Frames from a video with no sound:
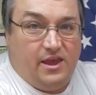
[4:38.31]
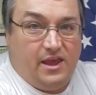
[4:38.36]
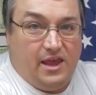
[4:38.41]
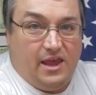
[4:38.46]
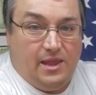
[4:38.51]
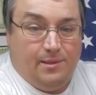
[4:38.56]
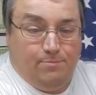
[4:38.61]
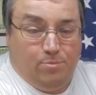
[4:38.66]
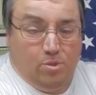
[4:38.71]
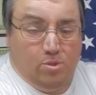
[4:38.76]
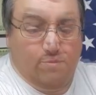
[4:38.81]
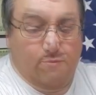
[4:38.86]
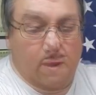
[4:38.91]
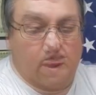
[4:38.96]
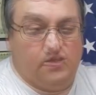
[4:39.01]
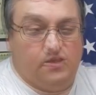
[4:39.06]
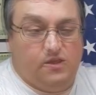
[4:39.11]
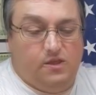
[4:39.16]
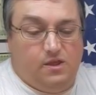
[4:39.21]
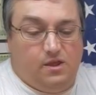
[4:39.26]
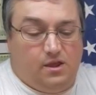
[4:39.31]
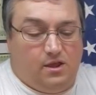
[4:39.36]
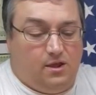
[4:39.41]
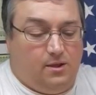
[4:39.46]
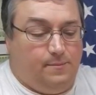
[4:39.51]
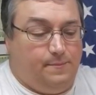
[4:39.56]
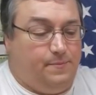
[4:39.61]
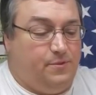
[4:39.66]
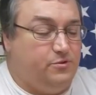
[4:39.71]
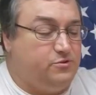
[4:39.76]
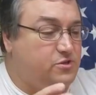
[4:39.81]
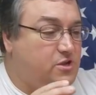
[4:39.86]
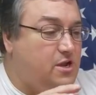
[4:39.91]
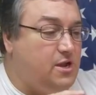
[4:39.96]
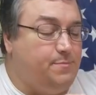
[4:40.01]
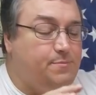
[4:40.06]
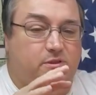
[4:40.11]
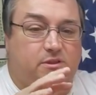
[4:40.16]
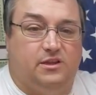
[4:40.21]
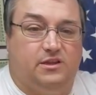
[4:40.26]
a bullpup. There's a
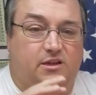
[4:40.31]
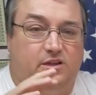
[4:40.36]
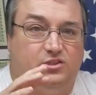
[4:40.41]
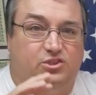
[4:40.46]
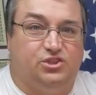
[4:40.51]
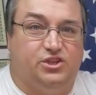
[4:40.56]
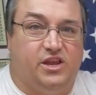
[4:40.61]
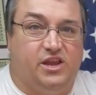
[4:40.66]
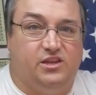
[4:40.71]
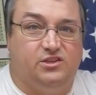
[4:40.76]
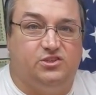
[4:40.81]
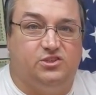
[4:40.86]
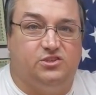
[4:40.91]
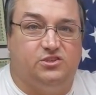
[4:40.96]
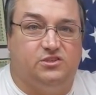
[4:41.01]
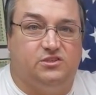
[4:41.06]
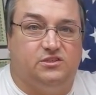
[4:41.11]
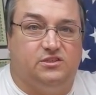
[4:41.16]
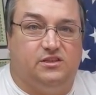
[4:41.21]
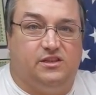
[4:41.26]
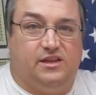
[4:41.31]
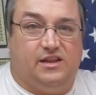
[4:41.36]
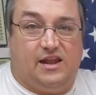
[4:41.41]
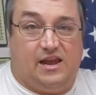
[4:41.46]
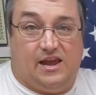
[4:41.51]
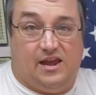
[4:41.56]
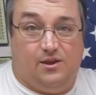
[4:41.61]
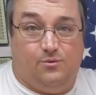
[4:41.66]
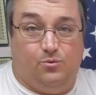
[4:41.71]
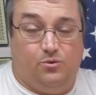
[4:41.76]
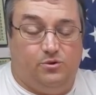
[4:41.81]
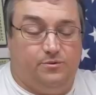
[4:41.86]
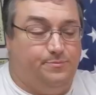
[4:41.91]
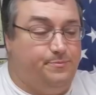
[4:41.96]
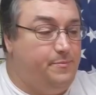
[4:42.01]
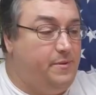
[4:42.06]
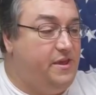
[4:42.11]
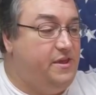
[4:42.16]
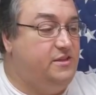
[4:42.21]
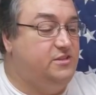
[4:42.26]
couple little changes that I would
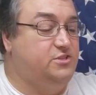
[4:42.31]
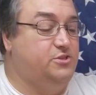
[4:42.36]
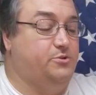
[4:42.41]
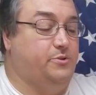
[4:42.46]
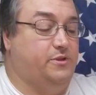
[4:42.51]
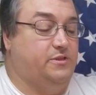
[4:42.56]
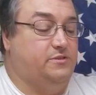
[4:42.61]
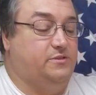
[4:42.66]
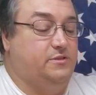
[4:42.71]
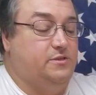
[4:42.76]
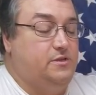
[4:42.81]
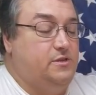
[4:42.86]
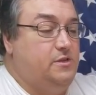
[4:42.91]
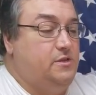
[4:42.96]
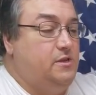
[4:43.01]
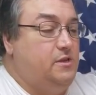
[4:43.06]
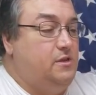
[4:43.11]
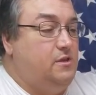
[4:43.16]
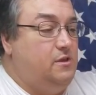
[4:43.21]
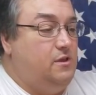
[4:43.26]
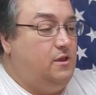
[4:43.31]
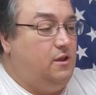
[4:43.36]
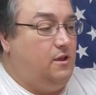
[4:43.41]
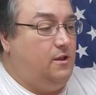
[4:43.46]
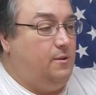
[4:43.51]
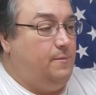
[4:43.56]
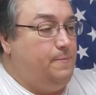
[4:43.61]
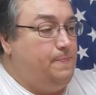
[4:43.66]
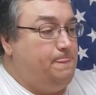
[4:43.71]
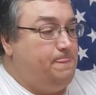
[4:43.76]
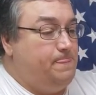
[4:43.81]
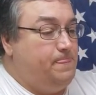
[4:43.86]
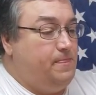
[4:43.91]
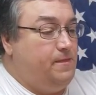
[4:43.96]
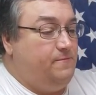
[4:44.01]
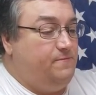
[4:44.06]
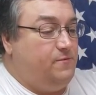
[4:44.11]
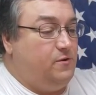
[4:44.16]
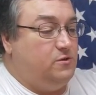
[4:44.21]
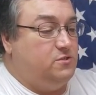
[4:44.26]
make to it.
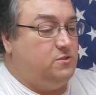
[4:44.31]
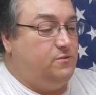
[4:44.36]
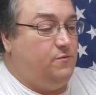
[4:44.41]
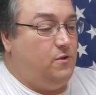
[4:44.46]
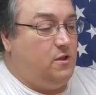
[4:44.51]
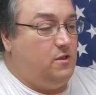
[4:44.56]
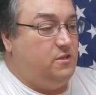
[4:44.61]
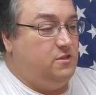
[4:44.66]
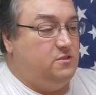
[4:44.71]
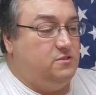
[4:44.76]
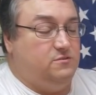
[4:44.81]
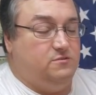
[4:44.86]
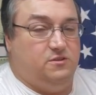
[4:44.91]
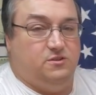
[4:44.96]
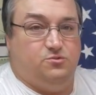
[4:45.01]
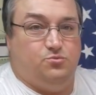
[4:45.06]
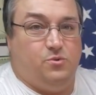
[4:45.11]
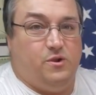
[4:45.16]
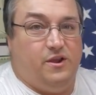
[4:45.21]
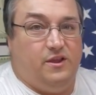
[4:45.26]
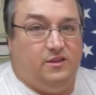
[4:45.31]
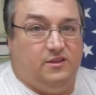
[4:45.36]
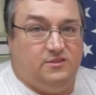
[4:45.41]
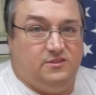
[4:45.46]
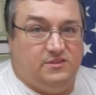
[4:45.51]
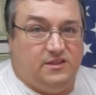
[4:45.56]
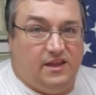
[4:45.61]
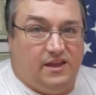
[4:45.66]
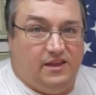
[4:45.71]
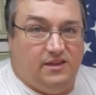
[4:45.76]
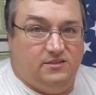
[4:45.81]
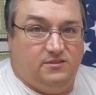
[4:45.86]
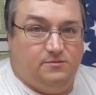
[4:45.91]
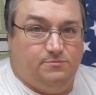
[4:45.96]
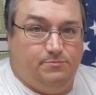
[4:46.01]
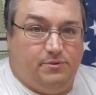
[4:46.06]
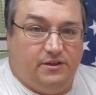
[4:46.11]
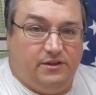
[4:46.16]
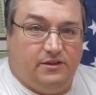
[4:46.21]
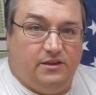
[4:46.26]
First of all, this rail is nice,
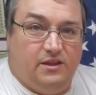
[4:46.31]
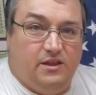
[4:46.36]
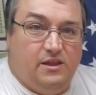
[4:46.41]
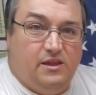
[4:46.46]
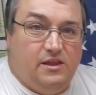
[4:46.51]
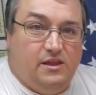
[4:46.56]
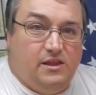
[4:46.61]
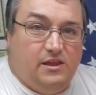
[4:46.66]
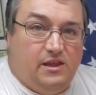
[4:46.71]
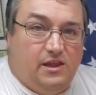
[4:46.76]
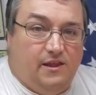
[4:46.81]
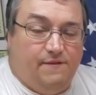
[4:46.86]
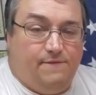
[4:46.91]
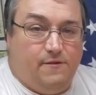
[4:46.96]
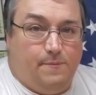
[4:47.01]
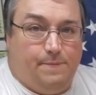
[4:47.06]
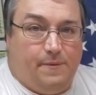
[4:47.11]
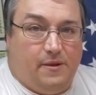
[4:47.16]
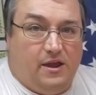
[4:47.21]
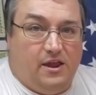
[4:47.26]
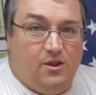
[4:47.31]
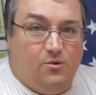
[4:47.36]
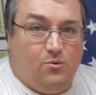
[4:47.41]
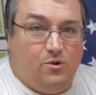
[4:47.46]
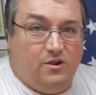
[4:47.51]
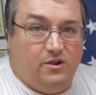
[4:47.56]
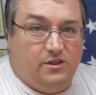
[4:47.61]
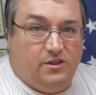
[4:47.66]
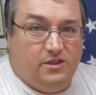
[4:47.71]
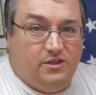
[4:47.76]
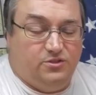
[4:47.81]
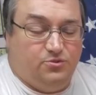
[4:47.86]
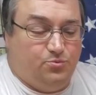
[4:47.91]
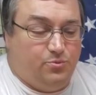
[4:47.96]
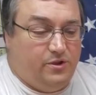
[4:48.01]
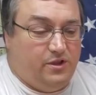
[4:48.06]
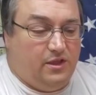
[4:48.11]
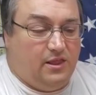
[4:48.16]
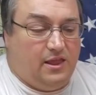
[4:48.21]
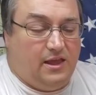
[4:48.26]
but if you're buying one of these,
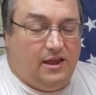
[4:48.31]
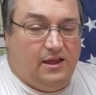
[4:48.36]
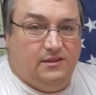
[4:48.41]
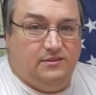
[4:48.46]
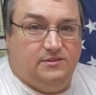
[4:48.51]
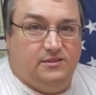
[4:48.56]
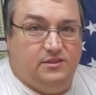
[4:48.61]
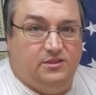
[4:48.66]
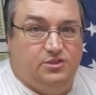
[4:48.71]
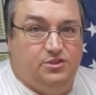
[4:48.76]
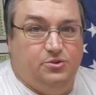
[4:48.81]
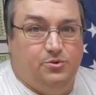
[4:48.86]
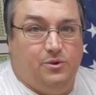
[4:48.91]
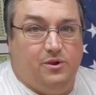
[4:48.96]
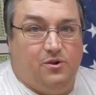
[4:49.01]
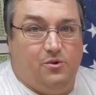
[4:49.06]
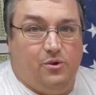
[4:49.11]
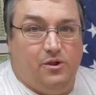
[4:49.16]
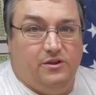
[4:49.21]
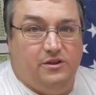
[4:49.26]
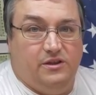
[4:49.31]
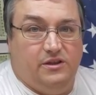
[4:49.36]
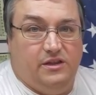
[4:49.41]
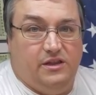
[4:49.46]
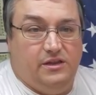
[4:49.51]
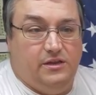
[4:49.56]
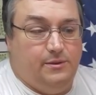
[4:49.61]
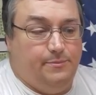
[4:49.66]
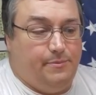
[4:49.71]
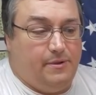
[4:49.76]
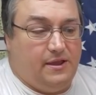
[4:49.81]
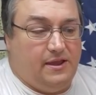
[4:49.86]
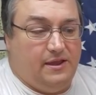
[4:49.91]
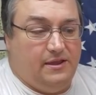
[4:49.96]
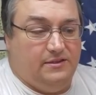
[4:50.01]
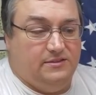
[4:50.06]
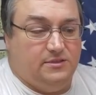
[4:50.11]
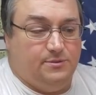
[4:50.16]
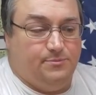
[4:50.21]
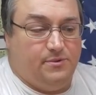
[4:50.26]
realize that you are going to need to
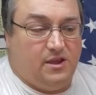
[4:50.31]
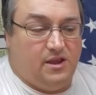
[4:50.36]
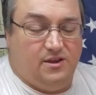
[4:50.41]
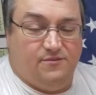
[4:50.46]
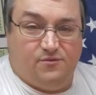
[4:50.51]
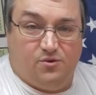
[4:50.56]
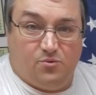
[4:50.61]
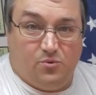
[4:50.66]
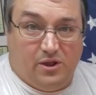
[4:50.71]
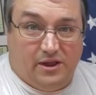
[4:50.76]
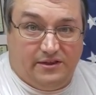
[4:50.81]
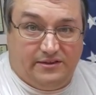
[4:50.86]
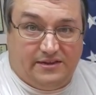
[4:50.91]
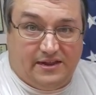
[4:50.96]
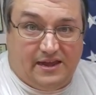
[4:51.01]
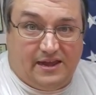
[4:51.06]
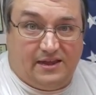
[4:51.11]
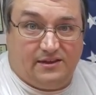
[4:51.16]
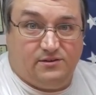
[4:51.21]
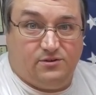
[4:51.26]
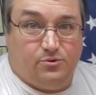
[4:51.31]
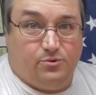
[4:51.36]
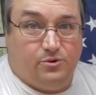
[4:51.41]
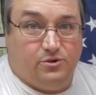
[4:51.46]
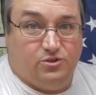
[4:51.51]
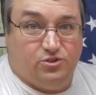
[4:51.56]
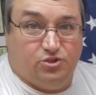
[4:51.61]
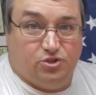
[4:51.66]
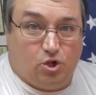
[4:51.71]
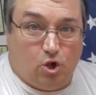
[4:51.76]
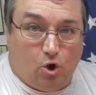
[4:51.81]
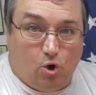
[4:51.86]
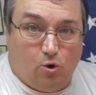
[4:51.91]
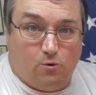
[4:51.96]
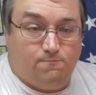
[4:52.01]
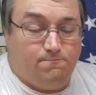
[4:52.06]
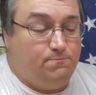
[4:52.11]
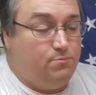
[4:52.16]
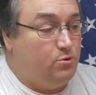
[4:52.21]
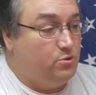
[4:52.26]
buy some kind of a red dot or
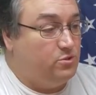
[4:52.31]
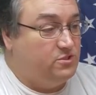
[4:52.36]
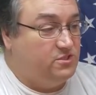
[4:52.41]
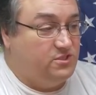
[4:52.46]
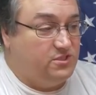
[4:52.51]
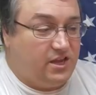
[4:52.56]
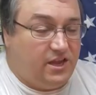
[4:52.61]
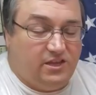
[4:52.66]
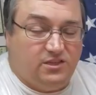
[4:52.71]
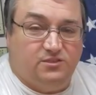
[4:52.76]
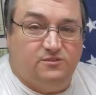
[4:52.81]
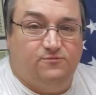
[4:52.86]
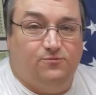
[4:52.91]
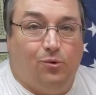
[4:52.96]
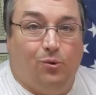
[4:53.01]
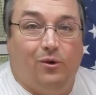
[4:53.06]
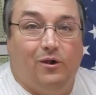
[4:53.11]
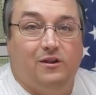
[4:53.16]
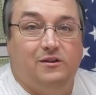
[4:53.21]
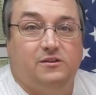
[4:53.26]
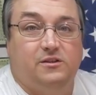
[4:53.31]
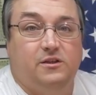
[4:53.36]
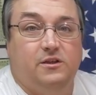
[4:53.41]
scope or sights for it,